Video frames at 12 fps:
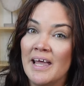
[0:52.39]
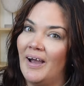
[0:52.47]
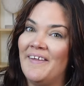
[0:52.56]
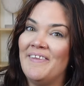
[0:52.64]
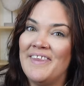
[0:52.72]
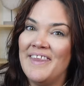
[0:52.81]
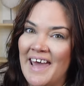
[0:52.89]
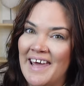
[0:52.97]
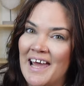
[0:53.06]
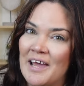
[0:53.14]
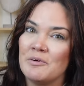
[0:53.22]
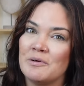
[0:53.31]
And then
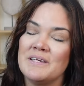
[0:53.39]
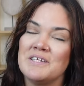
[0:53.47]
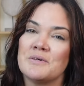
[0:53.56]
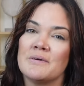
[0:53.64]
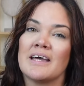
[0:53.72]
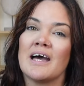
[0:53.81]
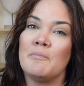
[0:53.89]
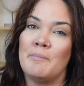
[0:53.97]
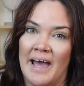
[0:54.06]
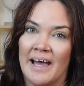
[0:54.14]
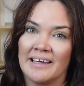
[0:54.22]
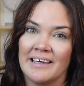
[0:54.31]
I will be doing a
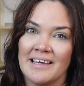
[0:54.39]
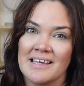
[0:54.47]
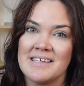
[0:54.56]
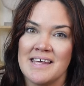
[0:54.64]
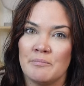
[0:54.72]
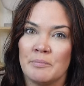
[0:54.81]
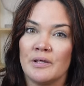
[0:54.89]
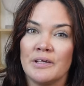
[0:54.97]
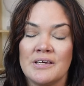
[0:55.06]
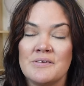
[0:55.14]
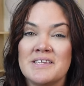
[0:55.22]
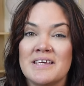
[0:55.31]
packing example
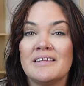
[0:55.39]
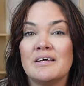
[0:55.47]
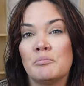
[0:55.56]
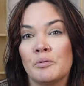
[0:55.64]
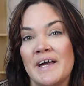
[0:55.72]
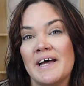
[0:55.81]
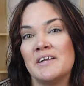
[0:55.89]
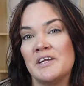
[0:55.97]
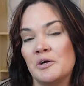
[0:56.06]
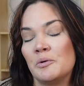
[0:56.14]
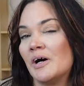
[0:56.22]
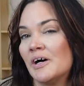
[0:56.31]
using the brand
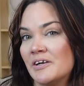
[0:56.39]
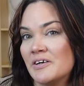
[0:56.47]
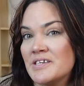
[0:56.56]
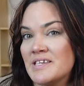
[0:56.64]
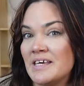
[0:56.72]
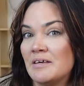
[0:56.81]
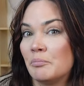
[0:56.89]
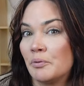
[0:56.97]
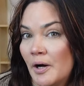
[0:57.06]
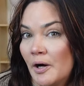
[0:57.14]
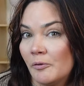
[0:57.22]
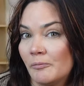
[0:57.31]
new Underseat
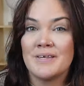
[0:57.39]
Pro.